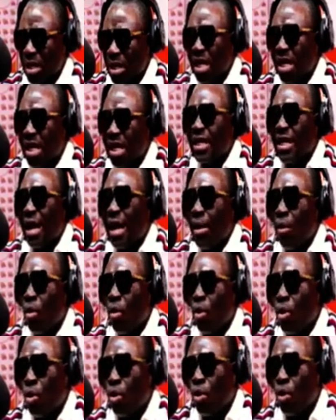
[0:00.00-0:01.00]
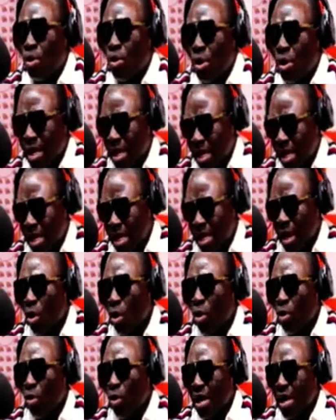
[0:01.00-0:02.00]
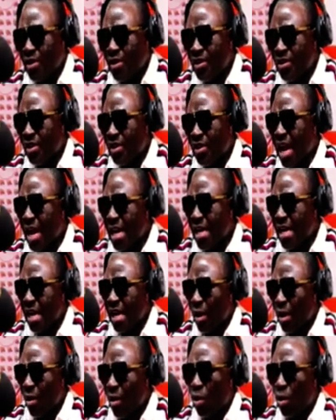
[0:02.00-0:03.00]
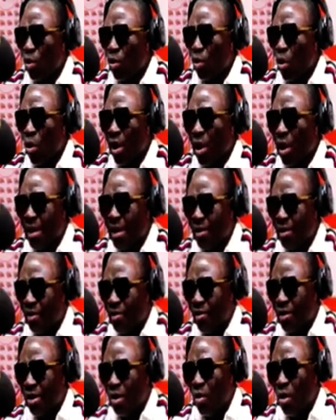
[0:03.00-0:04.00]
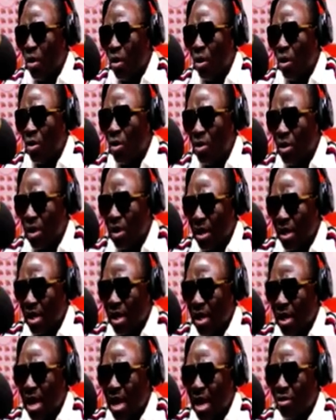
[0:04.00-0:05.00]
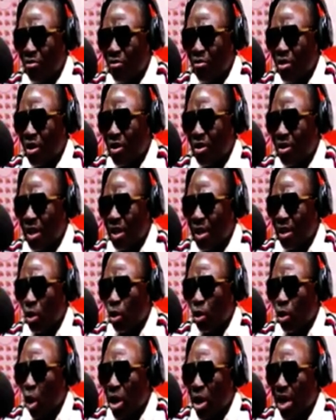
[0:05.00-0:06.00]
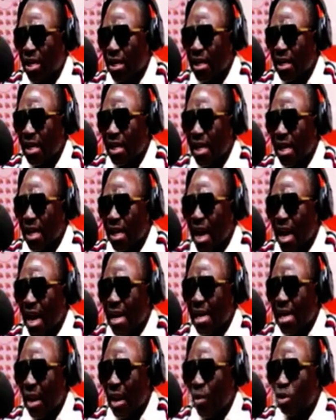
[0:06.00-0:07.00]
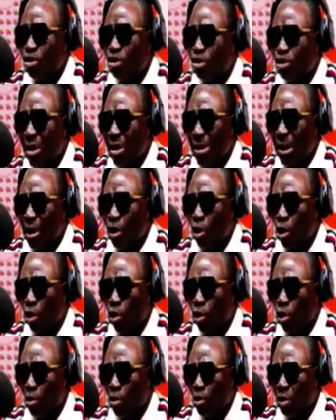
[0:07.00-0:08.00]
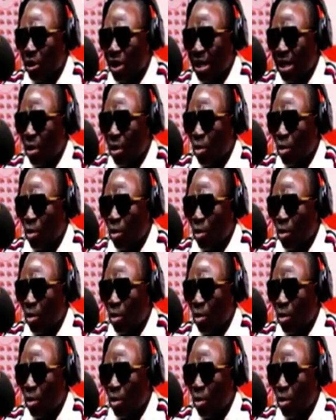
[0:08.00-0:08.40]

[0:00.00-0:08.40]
It's not one you weed and you walk cocaine, you walk friends and rock. Yes. And you walk tramadol, no you